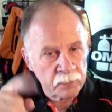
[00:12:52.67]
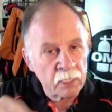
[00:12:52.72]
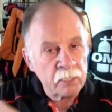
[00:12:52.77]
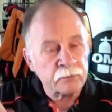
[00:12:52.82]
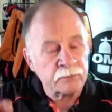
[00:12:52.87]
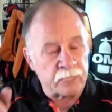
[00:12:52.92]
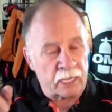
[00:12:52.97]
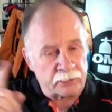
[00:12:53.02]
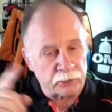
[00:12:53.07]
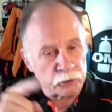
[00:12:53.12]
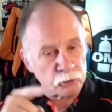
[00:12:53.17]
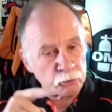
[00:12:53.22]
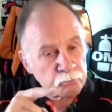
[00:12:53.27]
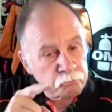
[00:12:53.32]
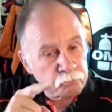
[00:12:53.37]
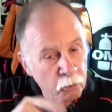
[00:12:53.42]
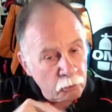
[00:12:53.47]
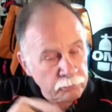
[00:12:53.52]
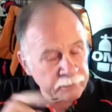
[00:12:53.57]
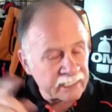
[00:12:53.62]
that you
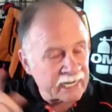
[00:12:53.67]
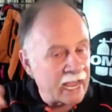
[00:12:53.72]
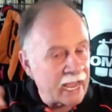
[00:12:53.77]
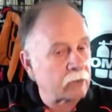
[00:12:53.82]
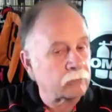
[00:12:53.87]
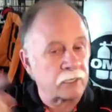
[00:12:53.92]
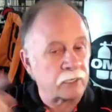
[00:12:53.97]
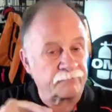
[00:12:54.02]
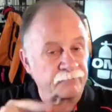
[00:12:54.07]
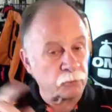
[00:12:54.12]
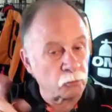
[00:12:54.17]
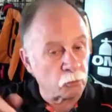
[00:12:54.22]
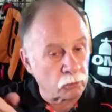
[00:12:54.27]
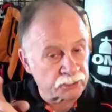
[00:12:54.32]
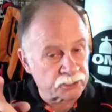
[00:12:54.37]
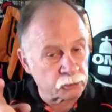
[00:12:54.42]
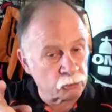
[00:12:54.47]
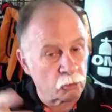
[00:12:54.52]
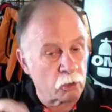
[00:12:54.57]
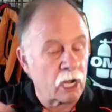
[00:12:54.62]
pulled it out every
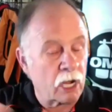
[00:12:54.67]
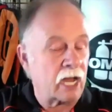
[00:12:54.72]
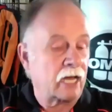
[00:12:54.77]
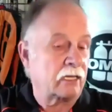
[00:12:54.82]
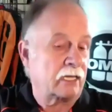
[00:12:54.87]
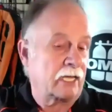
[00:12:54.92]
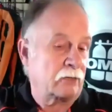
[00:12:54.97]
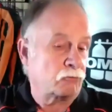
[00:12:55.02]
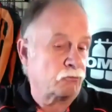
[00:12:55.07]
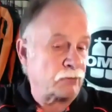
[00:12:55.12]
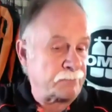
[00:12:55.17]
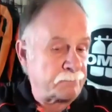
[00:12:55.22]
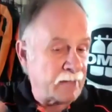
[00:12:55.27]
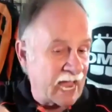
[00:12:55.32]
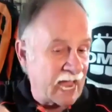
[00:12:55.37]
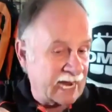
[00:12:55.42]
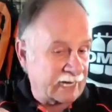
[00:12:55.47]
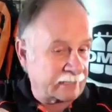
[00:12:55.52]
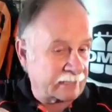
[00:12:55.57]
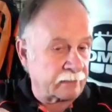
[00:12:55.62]
once in a while and
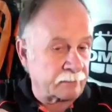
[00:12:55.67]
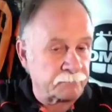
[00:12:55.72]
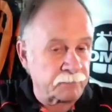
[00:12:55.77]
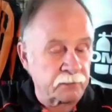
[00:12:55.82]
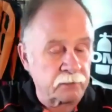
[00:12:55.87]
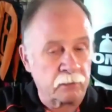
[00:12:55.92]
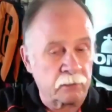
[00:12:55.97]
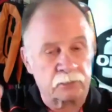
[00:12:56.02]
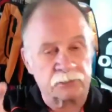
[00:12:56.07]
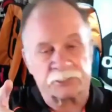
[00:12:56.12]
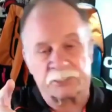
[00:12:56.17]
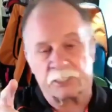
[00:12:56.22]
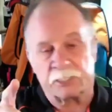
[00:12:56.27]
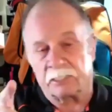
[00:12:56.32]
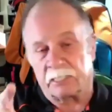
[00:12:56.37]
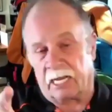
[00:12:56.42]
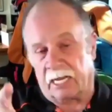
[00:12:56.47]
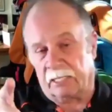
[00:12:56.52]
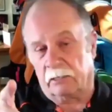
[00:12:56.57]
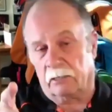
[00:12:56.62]
repacked it, because the
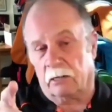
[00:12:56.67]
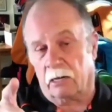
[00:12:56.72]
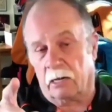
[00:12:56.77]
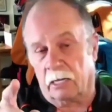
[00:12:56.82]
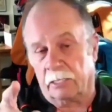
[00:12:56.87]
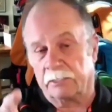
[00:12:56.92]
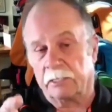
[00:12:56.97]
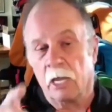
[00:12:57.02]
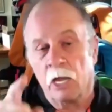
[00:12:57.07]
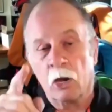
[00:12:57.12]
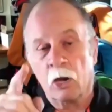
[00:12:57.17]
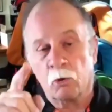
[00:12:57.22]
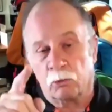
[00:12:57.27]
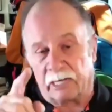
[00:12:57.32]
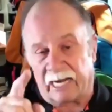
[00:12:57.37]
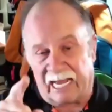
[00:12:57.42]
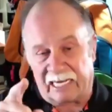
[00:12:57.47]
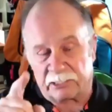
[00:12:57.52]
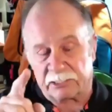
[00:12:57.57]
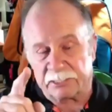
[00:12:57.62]
nylon would
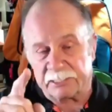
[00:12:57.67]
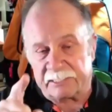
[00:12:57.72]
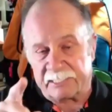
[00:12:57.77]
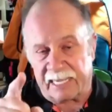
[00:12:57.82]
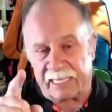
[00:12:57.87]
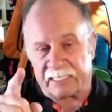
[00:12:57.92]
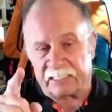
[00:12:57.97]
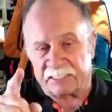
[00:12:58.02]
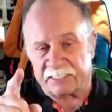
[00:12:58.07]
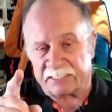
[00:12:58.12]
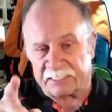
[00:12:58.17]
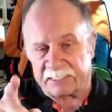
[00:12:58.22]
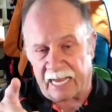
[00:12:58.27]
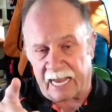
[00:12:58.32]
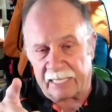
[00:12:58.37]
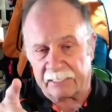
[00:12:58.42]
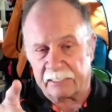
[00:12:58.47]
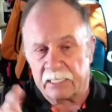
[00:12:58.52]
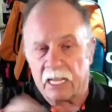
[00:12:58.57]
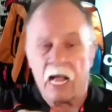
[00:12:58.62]
actually take a
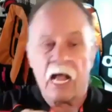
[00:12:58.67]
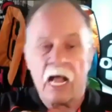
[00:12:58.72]
set,